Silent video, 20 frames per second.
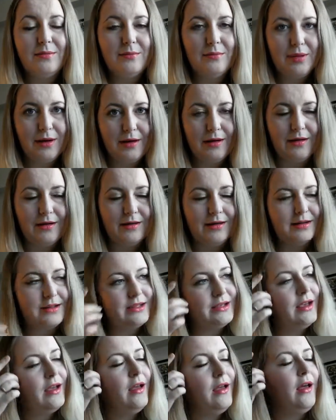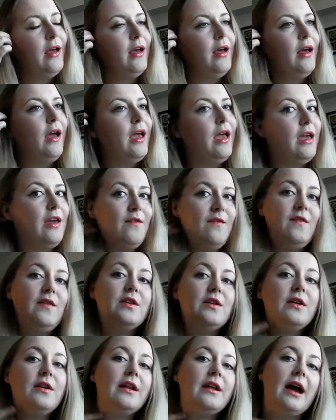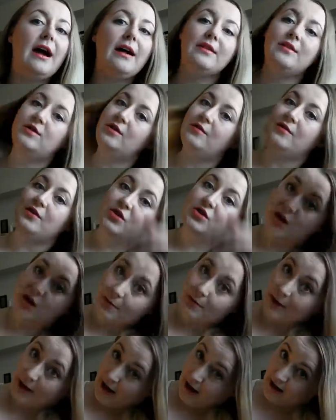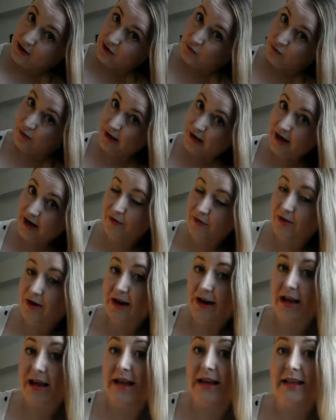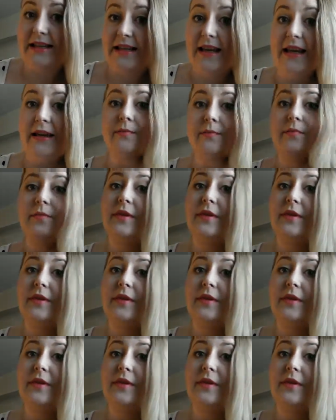part. If you don't know how to do a fishtail plait, it's really easy.